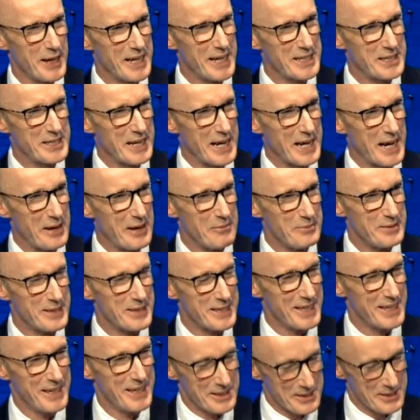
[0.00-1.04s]
AGMs.
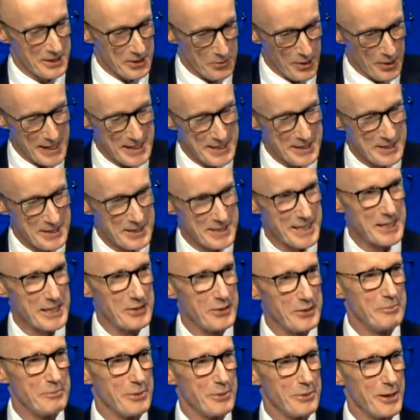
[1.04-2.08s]
So great to see
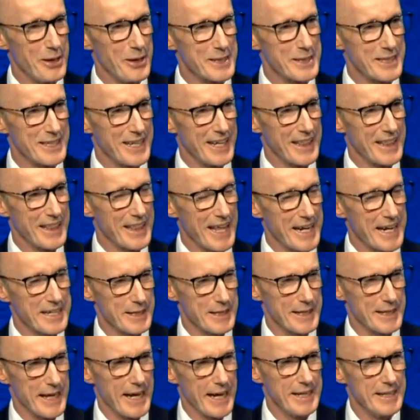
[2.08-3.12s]
you in person, and thanks
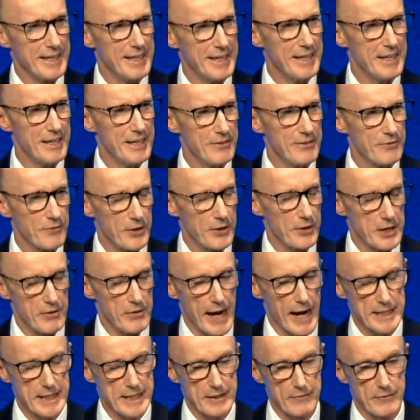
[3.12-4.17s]
again for your
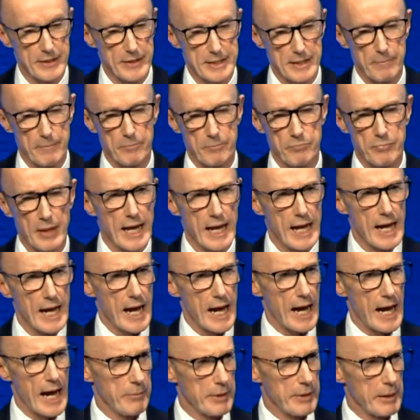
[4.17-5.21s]
activism.
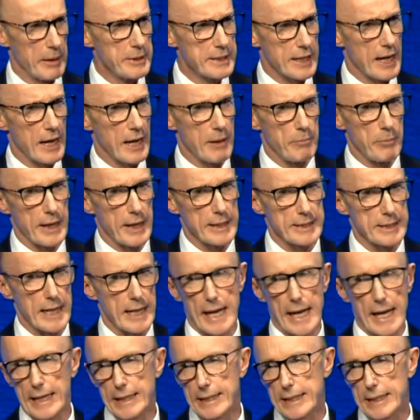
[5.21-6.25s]
Let me start by
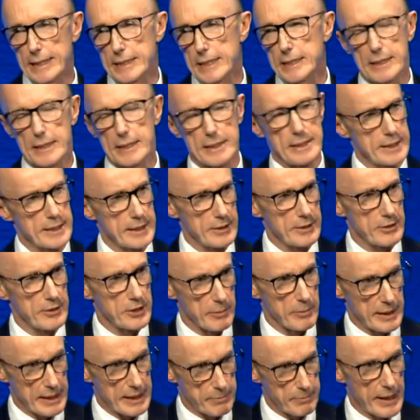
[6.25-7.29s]
saying this is considered to
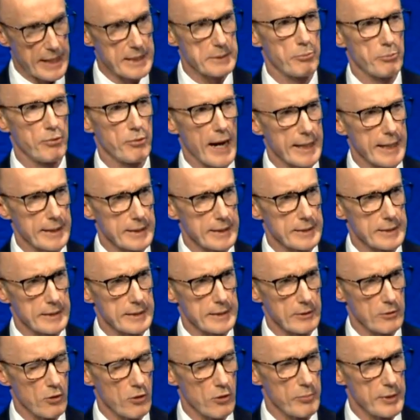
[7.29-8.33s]
be best practice
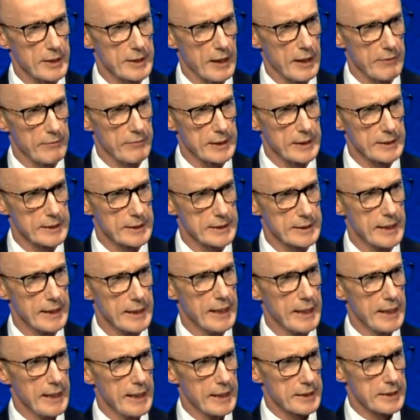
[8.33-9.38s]
in corporate governance.
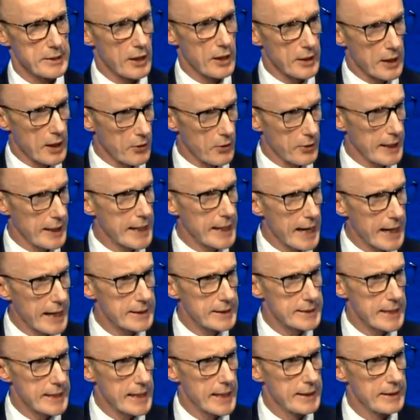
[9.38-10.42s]
It's not only
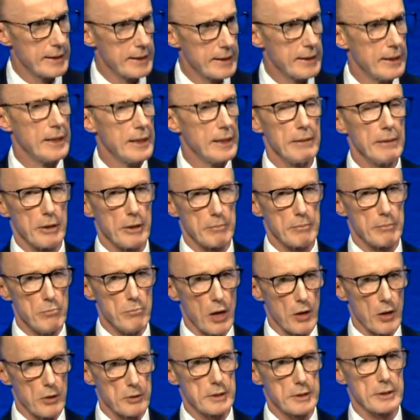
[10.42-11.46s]
ANZ, but
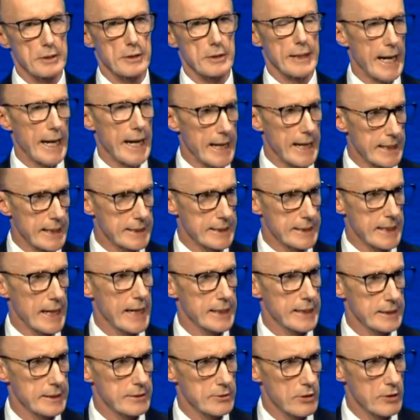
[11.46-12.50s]
most
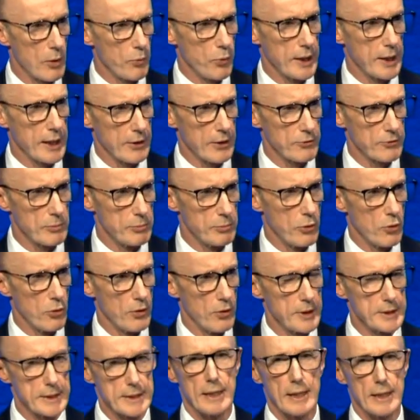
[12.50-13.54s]
ASX top 100
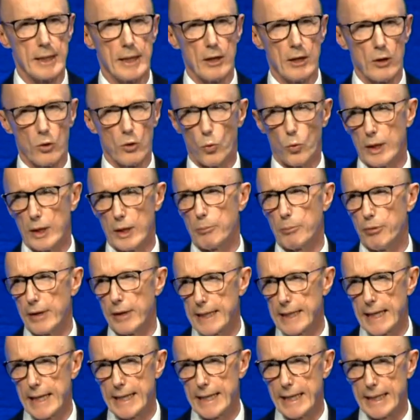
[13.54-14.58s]
boards will
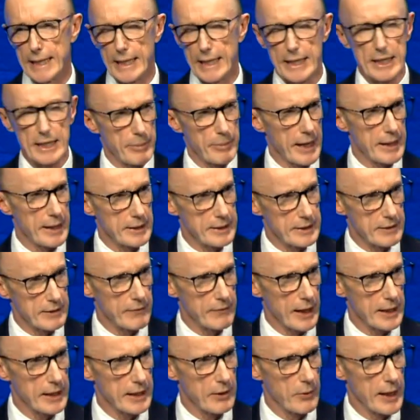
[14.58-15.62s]
bring in an independent
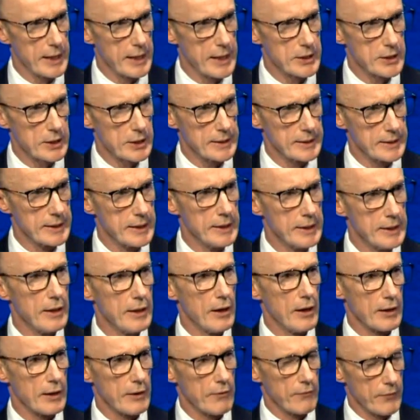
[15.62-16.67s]
evaluation
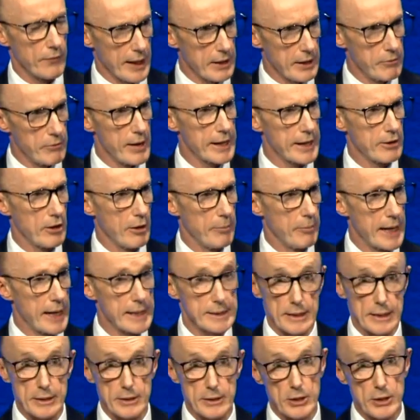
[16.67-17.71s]
on a fairly regular
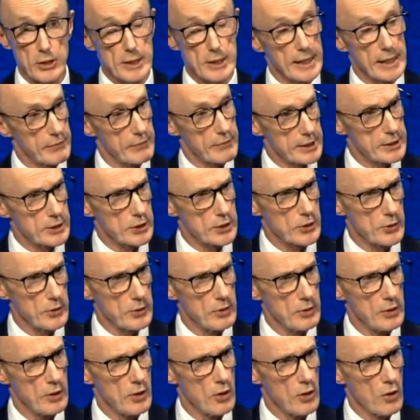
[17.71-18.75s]
basis, usually every
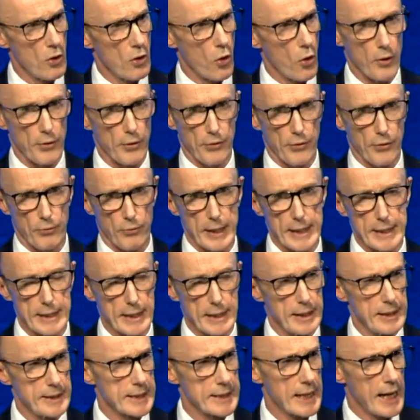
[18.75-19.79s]
2 or 3
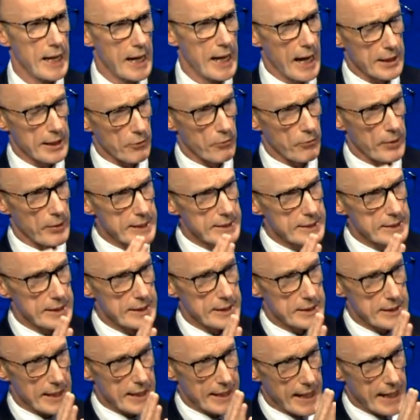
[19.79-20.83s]
years. And the reason
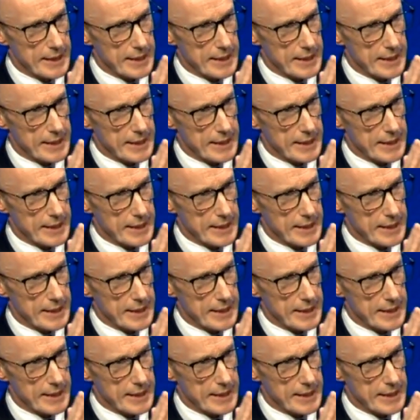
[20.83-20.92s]
it's an